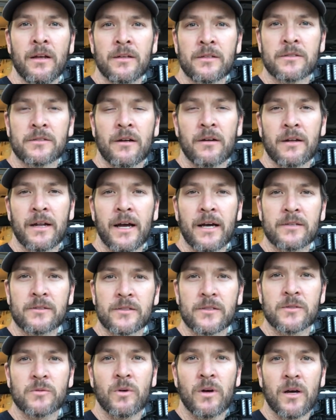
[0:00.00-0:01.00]
Solid
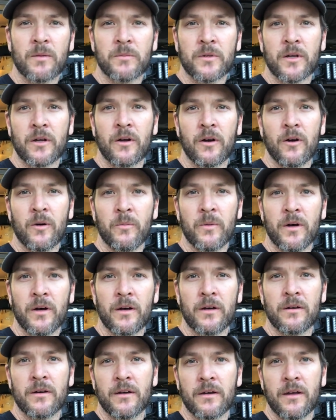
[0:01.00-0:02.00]
Axle Swap
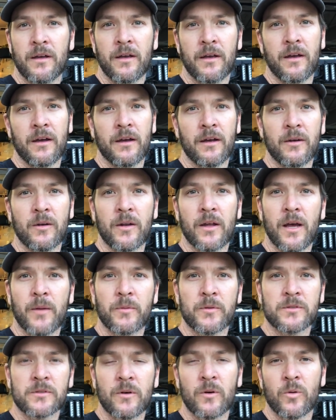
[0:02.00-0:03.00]
Tacoma, and
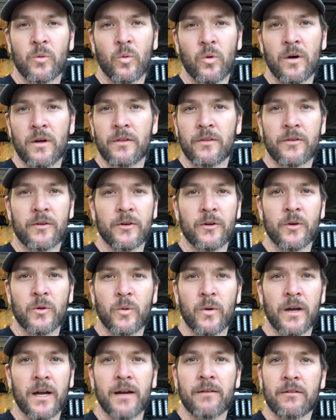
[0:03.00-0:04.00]
episode one through
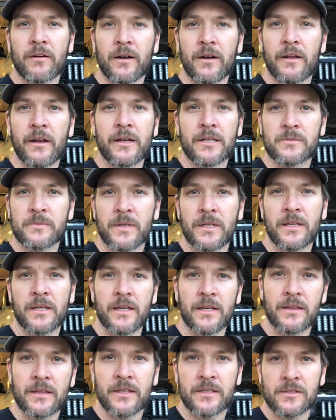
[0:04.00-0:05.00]
whatever it takes me to
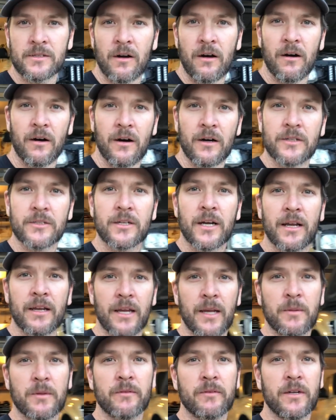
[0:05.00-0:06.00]
get this on. Try
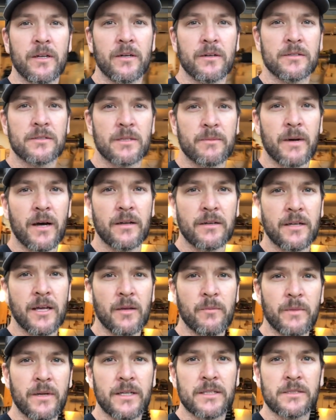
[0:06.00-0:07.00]
and keep the videos at about
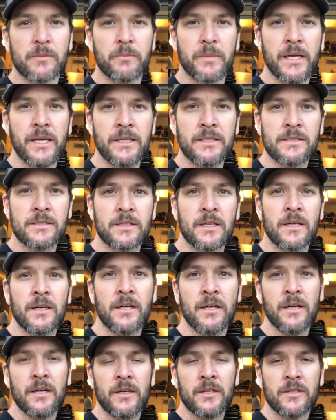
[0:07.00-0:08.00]
ten minutes a piece.
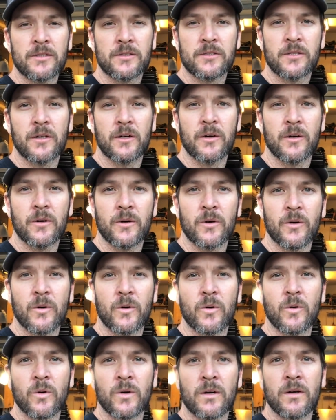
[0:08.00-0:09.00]

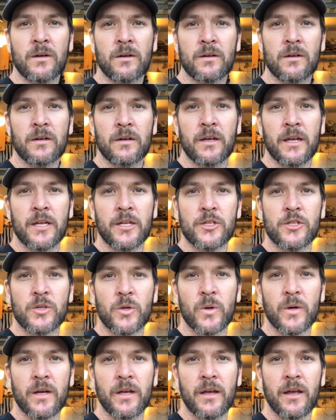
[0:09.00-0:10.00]
So
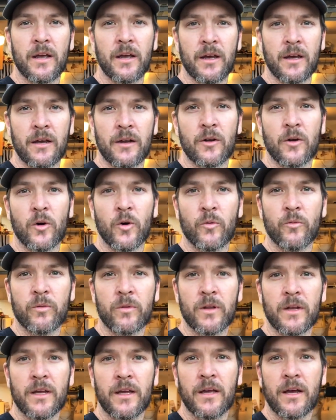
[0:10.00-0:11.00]
enjoy, and
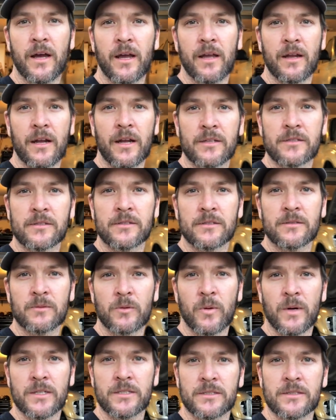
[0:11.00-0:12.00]
hopefully I can answer some
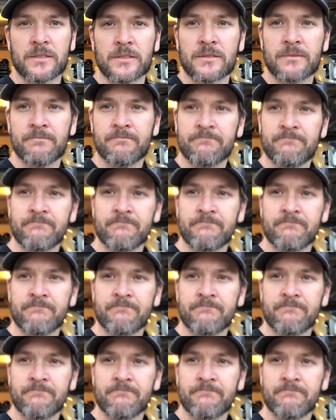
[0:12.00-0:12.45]
questions.